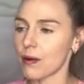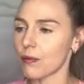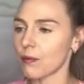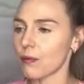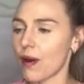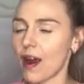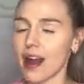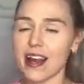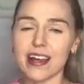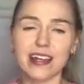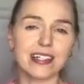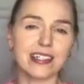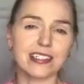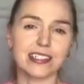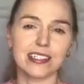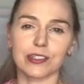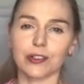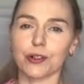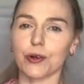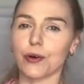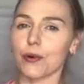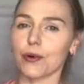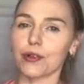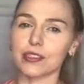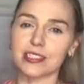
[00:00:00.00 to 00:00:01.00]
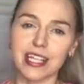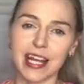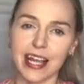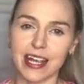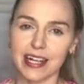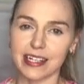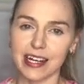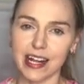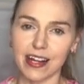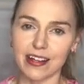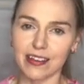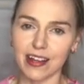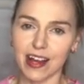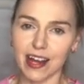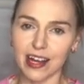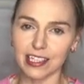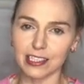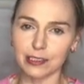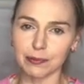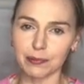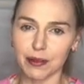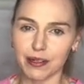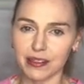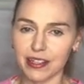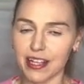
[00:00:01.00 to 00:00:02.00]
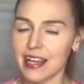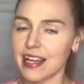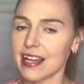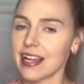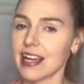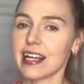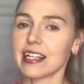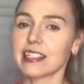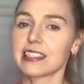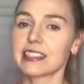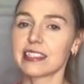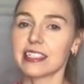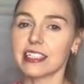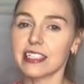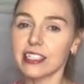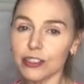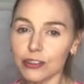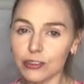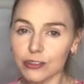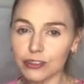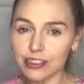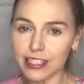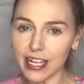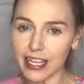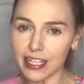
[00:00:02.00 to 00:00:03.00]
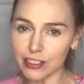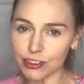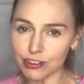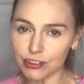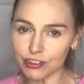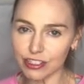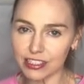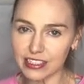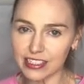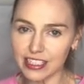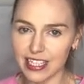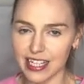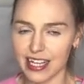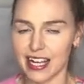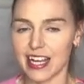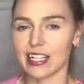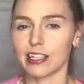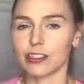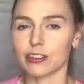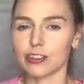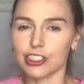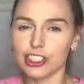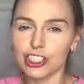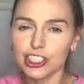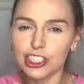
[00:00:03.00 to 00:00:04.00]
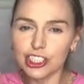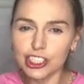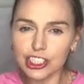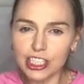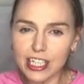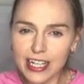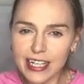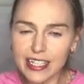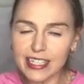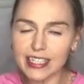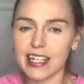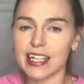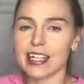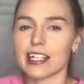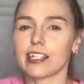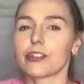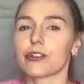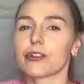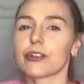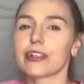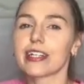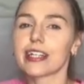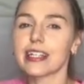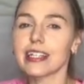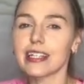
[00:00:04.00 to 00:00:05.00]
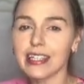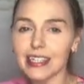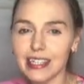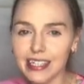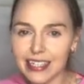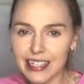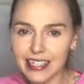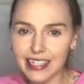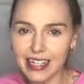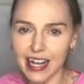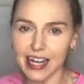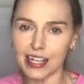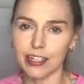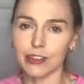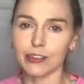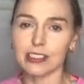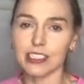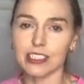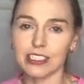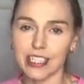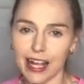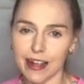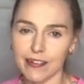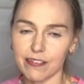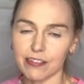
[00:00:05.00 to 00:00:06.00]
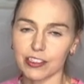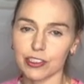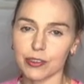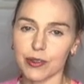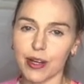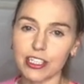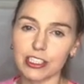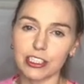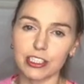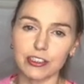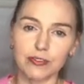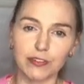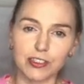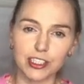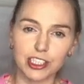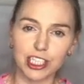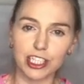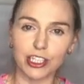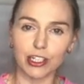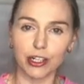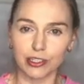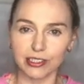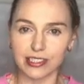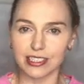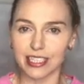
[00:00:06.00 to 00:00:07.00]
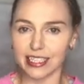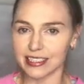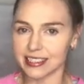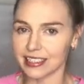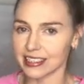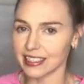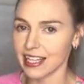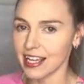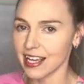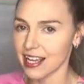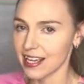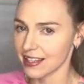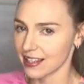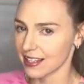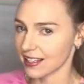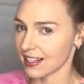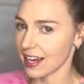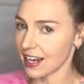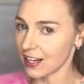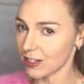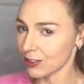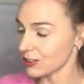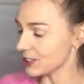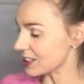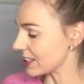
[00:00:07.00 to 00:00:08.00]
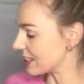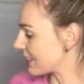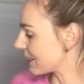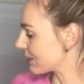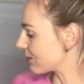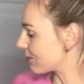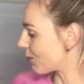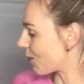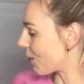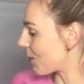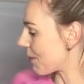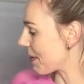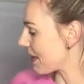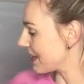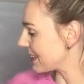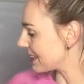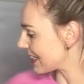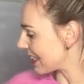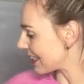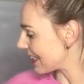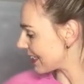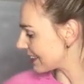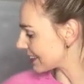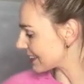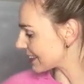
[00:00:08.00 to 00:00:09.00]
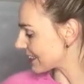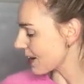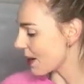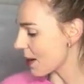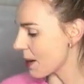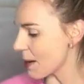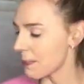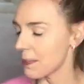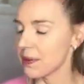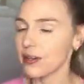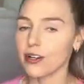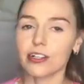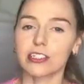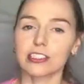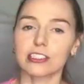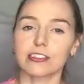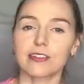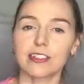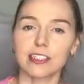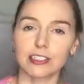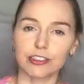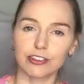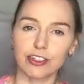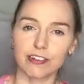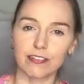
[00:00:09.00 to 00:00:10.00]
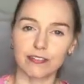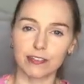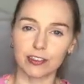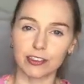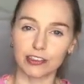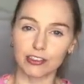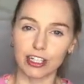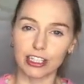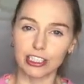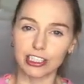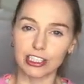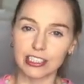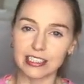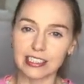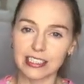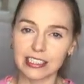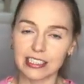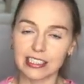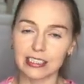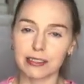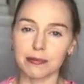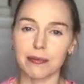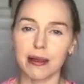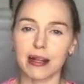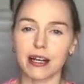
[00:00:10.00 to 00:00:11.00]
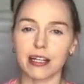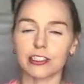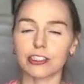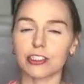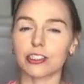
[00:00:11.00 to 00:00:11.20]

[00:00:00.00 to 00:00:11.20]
wires and cords hanging out of the ice bath. It didn't look dangerous, it looked chic, it looked clean, and it looked safe. So I actually originally contacted the guy who did this for me, Zenis, because of his filtration system, and I was